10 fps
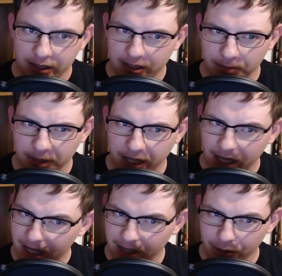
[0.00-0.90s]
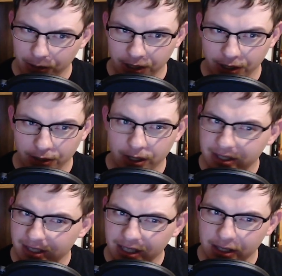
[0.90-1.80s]
Something I don't hear is
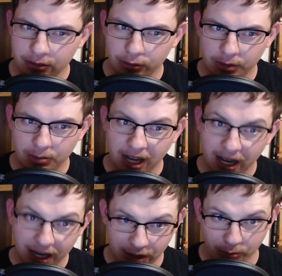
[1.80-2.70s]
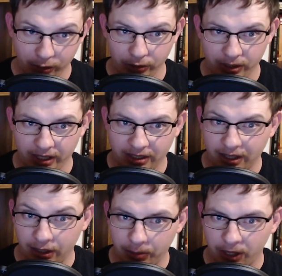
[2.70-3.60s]
the history behind the protests in
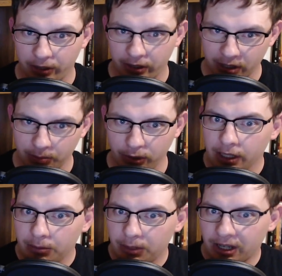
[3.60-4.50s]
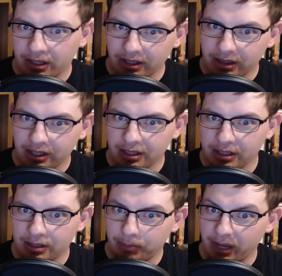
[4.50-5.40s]
American sport, because this
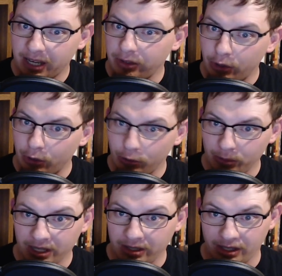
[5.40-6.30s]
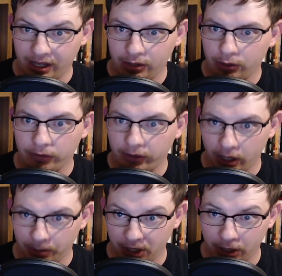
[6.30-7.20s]
is by no means a new
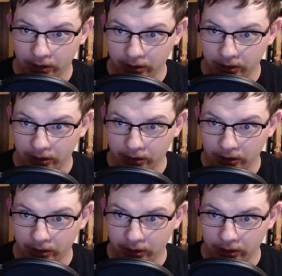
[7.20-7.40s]
phenomenon.